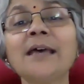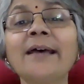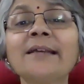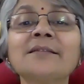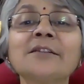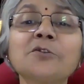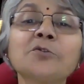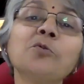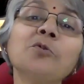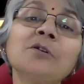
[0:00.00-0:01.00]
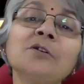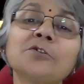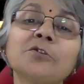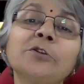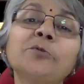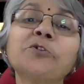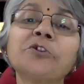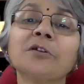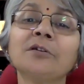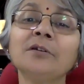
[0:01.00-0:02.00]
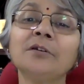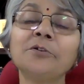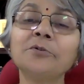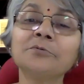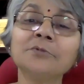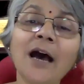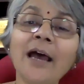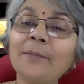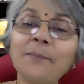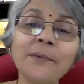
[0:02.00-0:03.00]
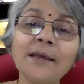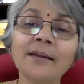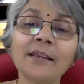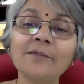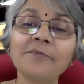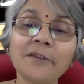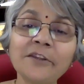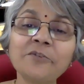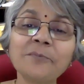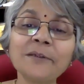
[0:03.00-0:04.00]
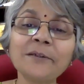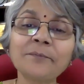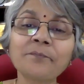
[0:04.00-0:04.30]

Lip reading: as the sole solution to IPR infringement.